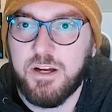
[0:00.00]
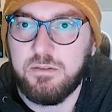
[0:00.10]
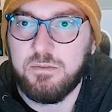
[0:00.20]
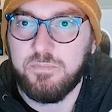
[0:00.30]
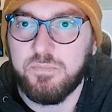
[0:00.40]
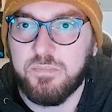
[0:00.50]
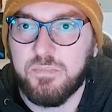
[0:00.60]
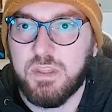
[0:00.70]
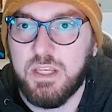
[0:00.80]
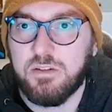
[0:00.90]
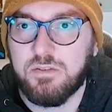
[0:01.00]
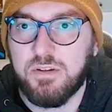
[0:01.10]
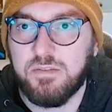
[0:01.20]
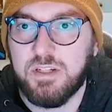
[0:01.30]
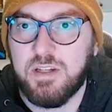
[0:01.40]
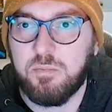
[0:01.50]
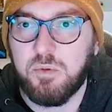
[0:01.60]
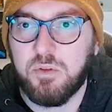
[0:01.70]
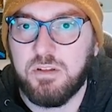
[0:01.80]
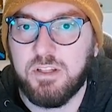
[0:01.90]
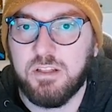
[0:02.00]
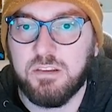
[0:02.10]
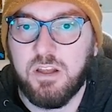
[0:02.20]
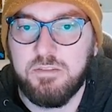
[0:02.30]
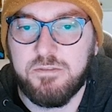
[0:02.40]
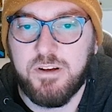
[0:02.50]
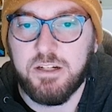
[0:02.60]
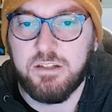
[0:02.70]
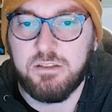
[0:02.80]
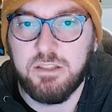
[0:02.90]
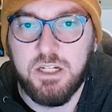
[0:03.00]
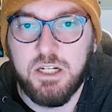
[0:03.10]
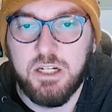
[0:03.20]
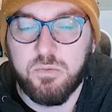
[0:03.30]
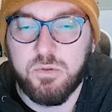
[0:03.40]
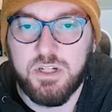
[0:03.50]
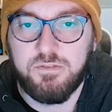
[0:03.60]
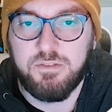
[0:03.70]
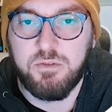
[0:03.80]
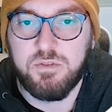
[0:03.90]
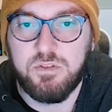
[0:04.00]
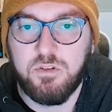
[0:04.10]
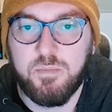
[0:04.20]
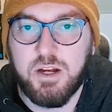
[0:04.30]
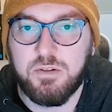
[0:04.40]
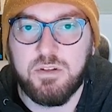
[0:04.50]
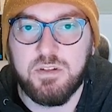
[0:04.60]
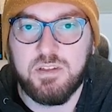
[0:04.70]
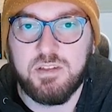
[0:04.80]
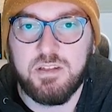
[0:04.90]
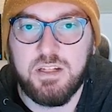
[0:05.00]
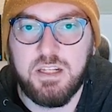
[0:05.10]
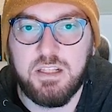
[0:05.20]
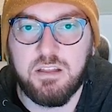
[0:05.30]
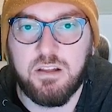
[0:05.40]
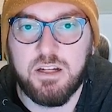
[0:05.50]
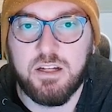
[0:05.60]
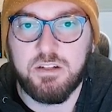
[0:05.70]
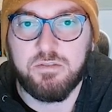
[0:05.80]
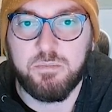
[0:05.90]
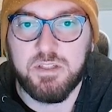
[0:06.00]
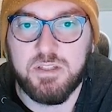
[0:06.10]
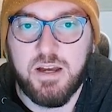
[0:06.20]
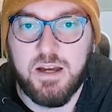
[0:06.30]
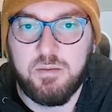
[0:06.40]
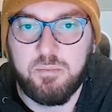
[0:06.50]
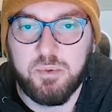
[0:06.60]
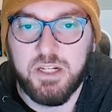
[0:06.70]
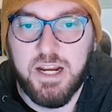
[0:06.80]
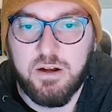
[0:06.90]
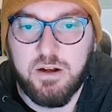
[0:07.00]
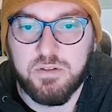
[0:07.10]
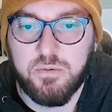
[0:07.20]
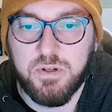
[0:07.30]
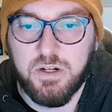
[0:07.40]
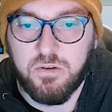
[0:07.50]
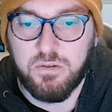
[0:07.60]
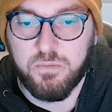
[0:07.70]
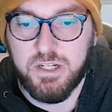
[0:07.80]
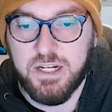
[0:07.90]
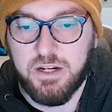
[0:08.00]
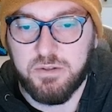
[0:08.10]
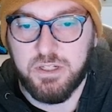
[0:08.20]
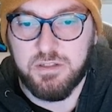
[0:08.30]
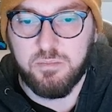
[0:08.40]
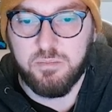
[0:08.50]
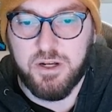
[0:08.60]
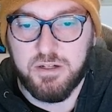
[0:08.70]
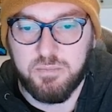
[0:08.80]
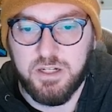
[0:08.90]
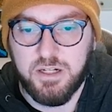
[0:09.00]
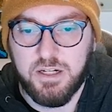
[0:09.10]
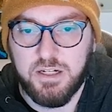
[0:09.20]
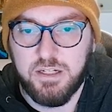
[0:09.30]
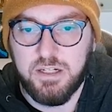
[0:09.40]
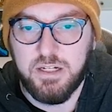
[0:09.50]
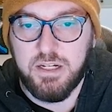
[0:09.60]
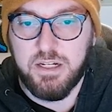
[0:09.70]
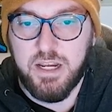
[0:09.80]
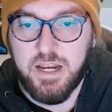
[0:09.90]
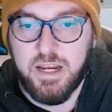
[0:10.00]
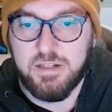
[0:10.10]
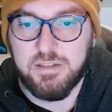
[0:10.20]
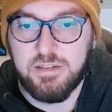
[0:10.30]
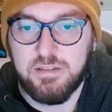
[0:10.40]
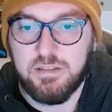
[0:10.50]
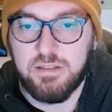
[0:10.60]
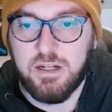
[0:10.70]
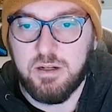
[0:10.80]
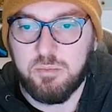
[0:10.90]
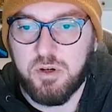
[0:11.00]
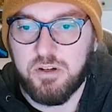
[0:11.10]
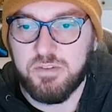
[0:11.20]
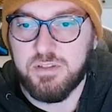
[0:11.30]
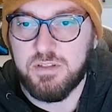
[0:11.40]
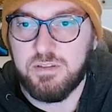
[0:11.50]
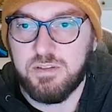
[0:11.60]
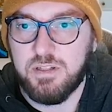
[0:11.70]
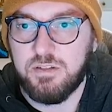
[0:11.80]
They also have an example of a Lite file, which if you zoom out, you can see the logic from the top and how it's going all the way down into the bottom here as uh, part of its decision tree.